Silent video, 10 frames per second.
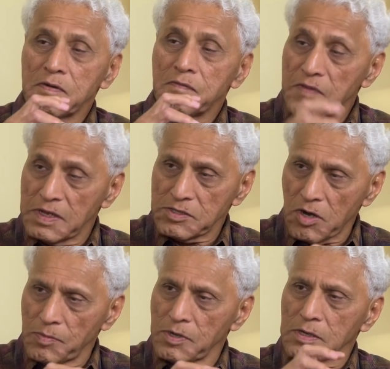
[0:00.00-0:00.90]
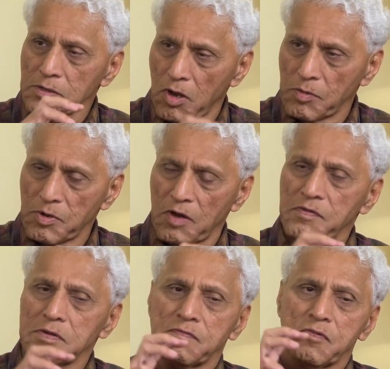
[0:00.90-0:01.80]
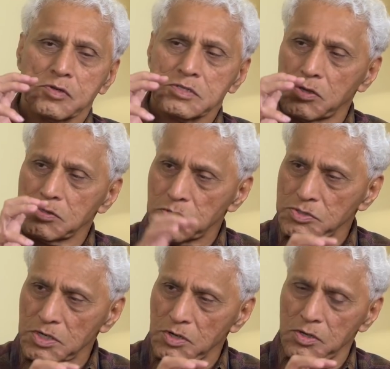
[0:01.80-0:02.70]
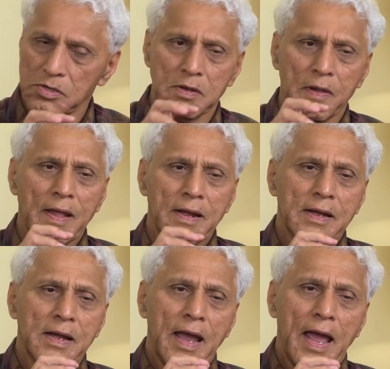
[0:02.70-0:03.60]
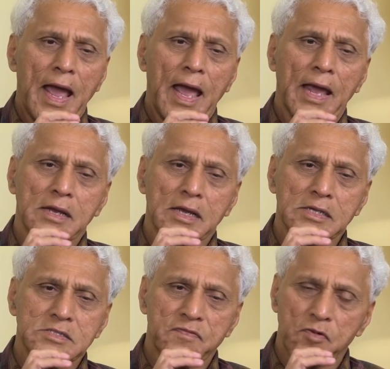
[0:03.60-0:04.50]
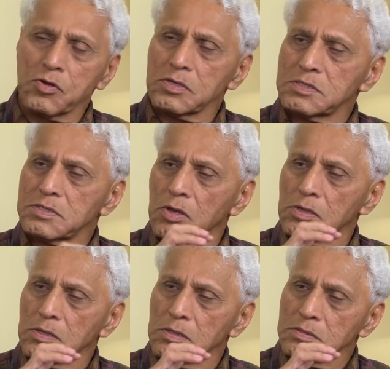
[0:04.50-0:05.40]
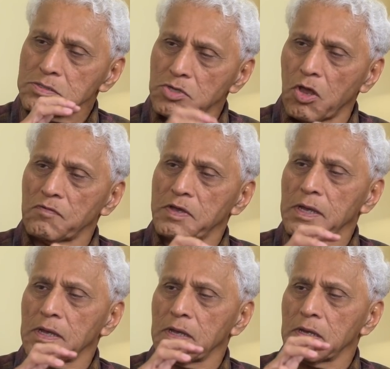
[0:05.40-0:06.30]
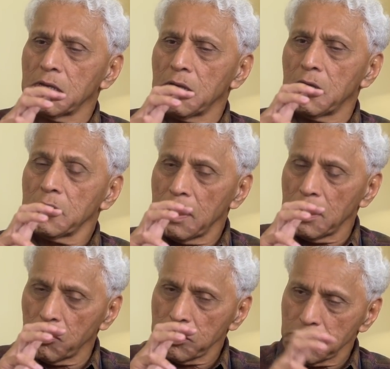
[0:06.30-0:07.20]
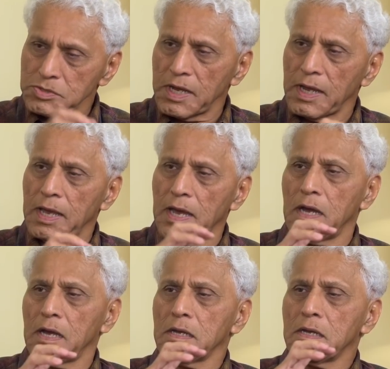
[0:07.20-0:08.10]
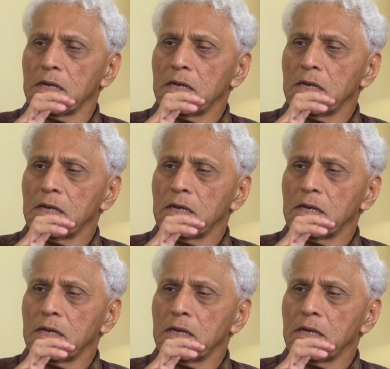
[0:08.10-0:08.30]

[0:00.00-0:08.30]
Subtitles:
philanthropic, nonprofit, focused on social good, and it's focused on solving or using AI